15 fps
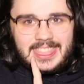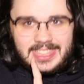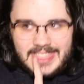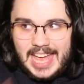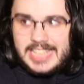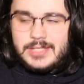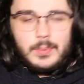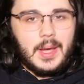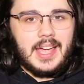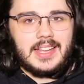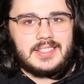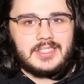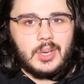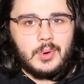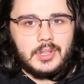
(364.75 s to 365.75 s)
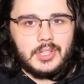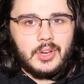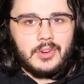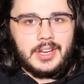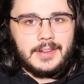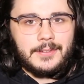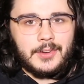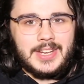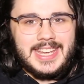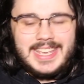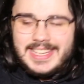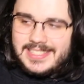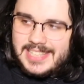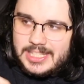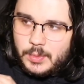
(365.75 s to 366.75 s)
That's why it's so alluring for
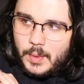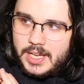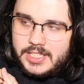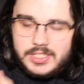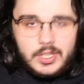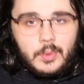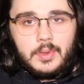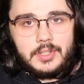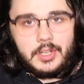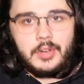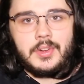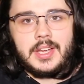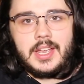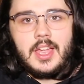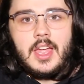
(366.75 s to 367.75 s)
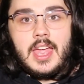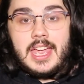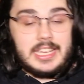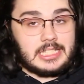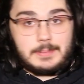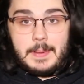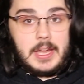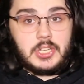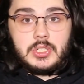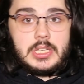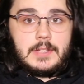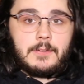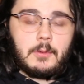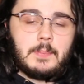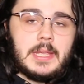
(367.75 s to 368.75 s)
kids. That's why it's so alluring, especially
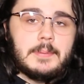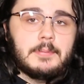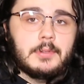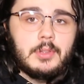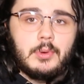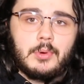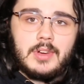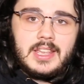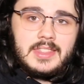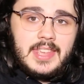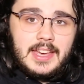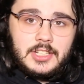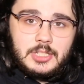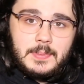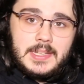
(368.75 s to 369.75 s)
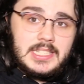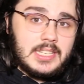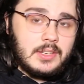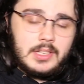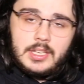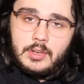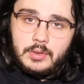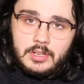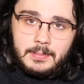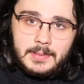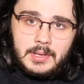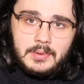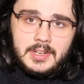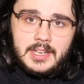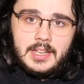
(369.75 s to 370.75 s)
for people who are in the LGBTQ
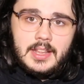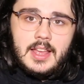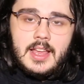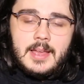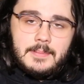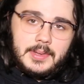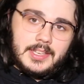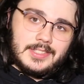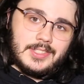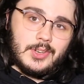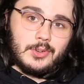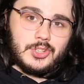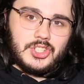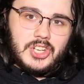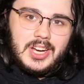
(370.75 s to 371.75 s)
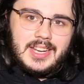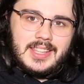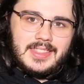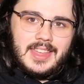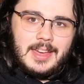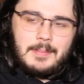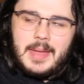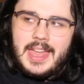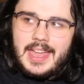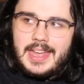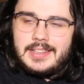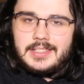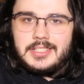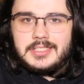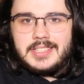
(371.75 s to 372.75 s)
community, because you're shunning them
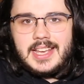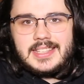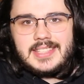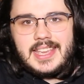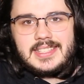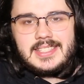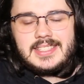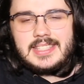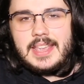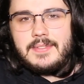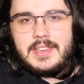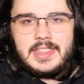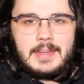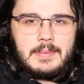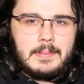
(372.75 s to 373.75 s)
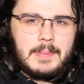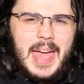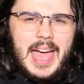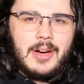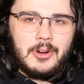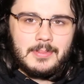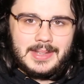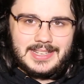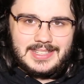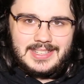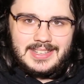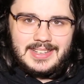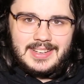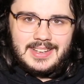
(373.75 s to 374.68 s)
and Lil Nas X is giving them empowerment.